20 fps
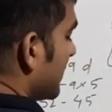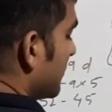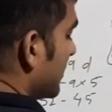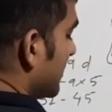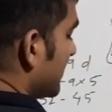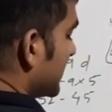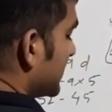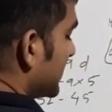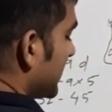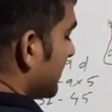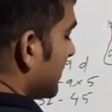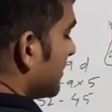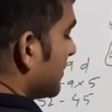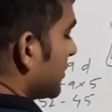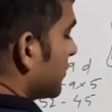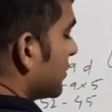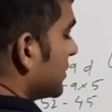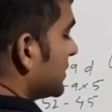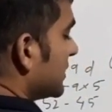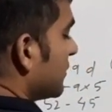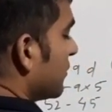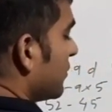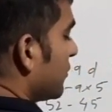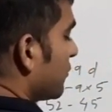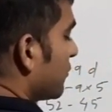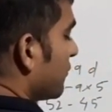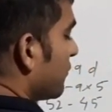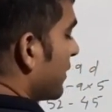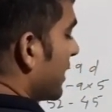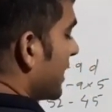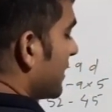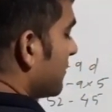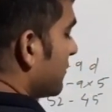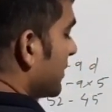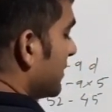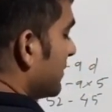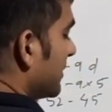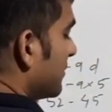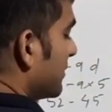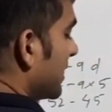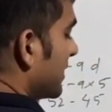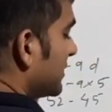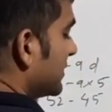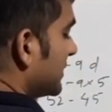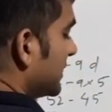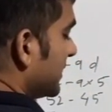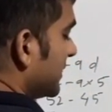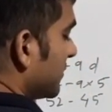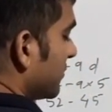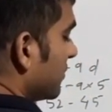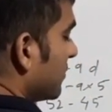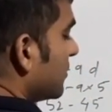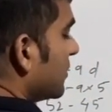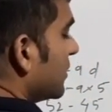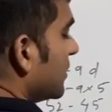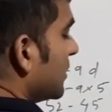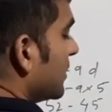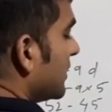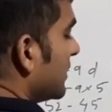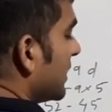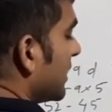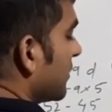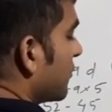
will be 7 because 0 into 5 will be what? 0. Then